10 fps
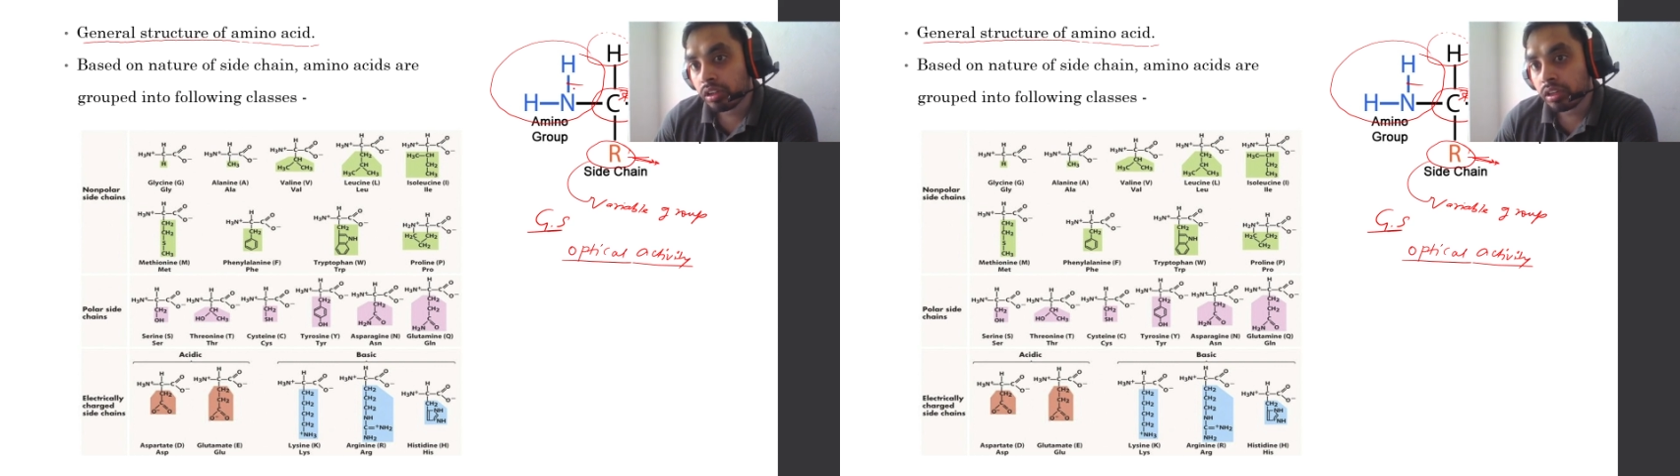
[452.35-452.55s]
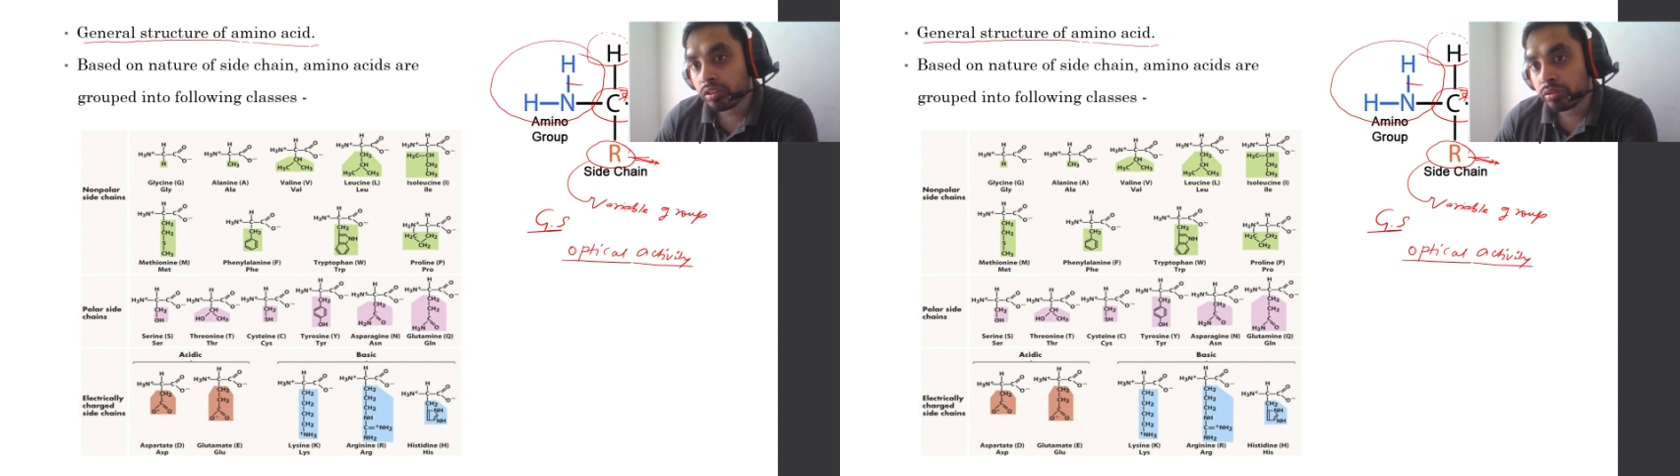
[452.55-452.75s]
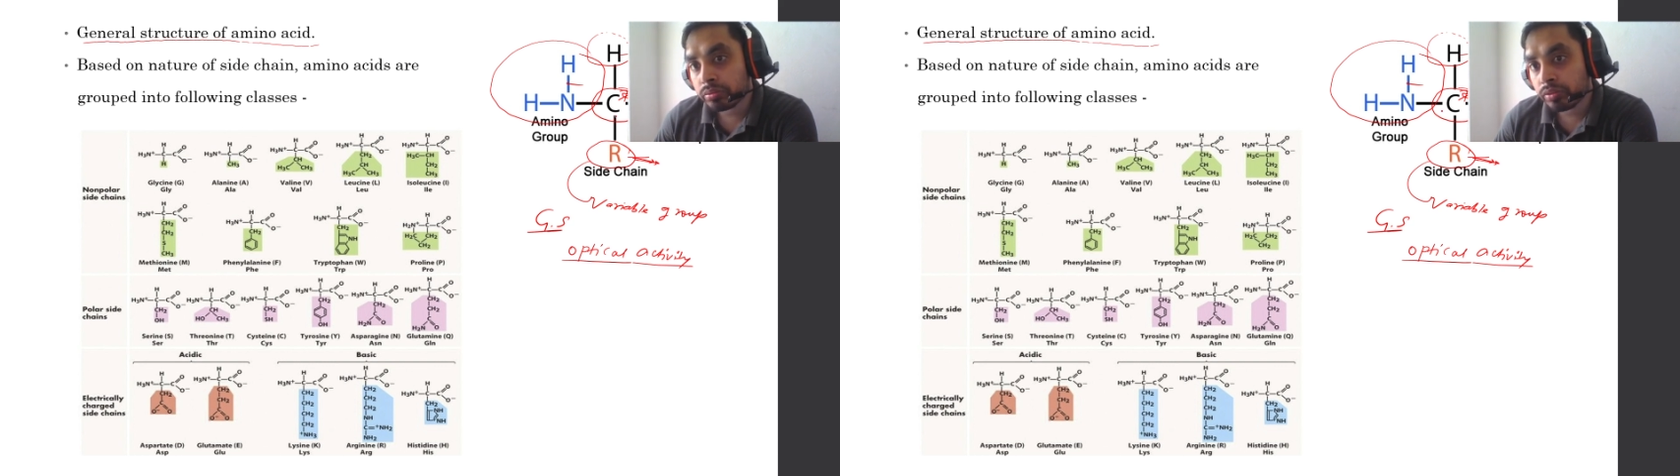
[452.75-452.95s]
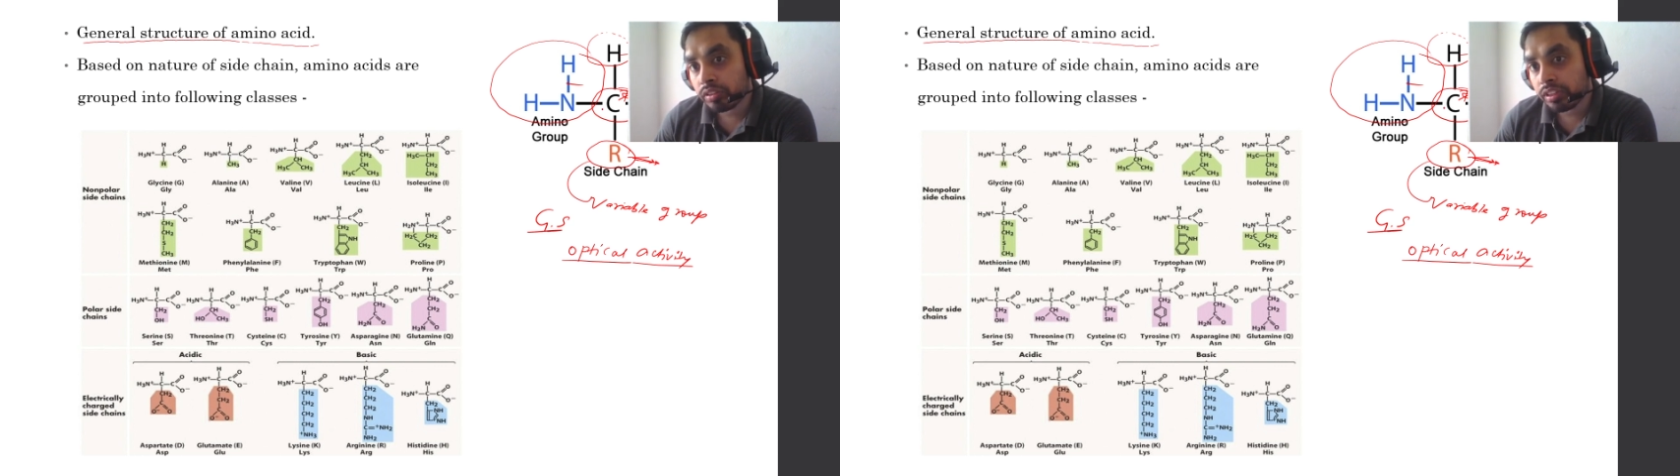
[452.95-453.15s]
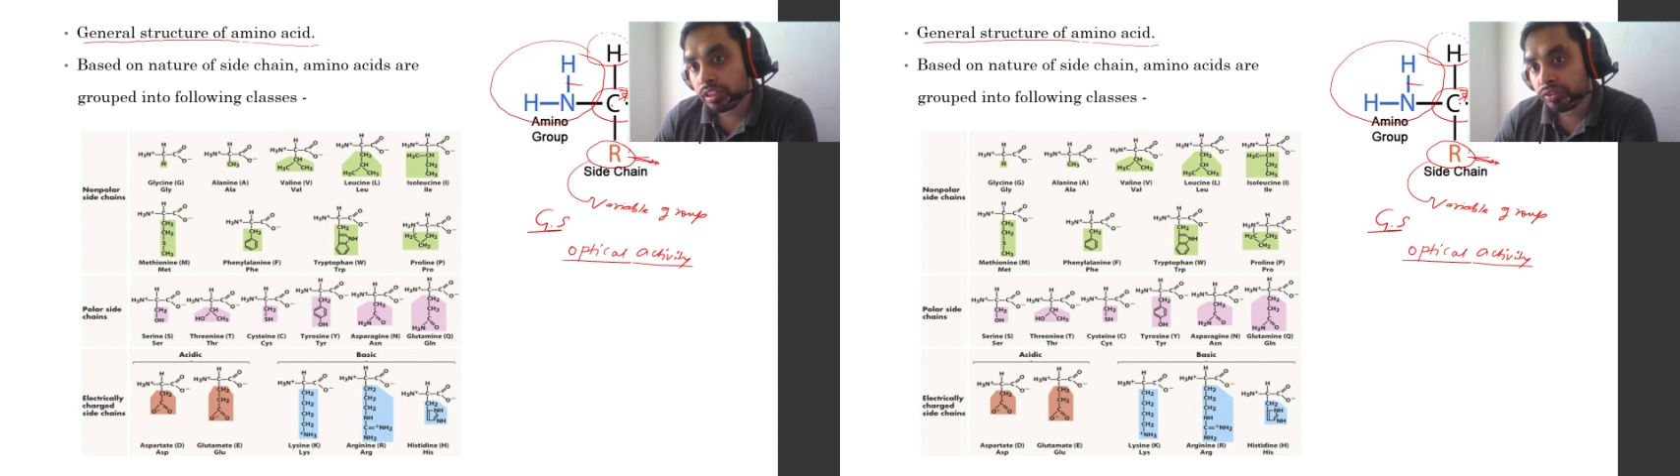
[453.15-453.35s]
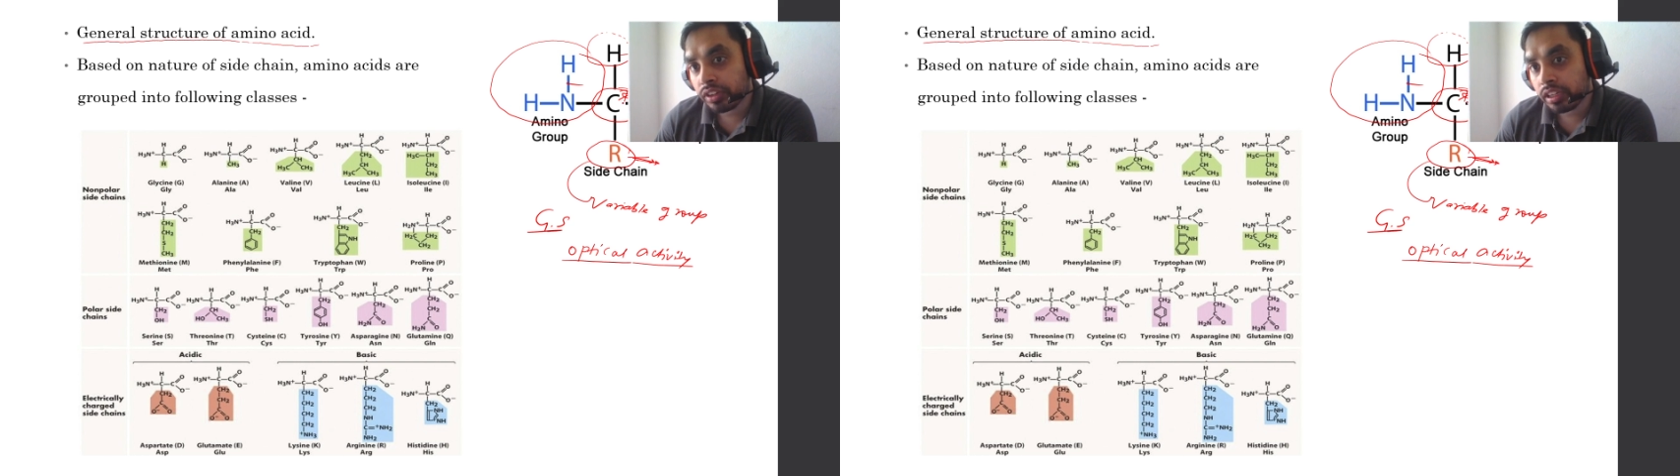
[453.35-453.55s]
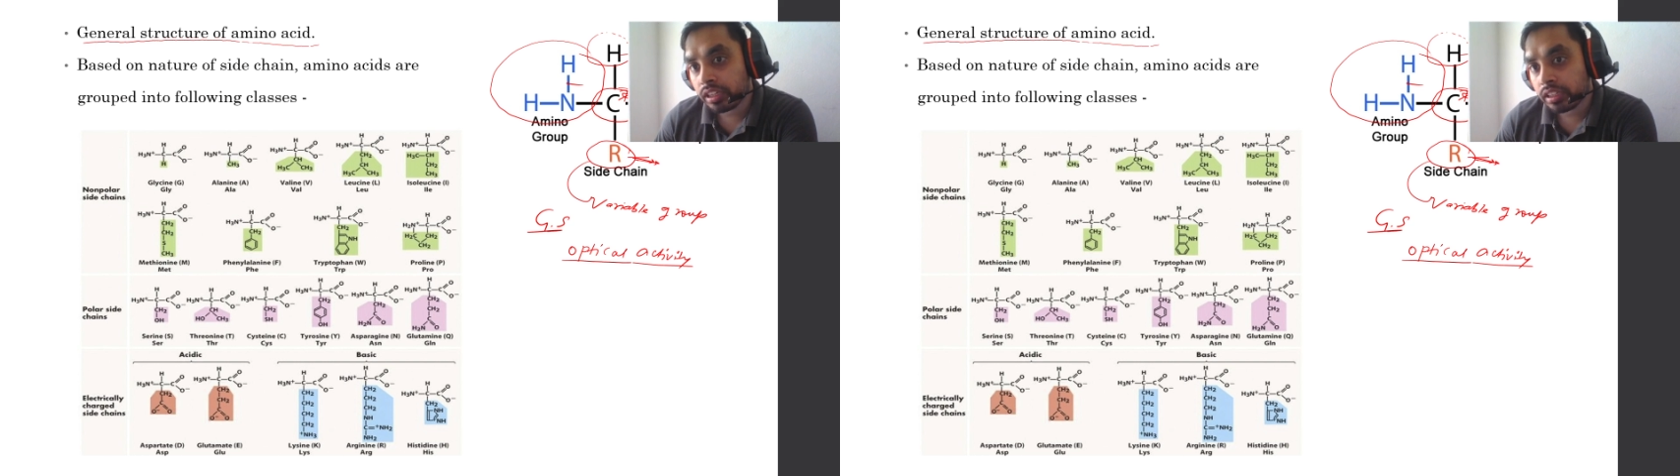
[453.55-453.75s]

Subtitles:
the groups would be different,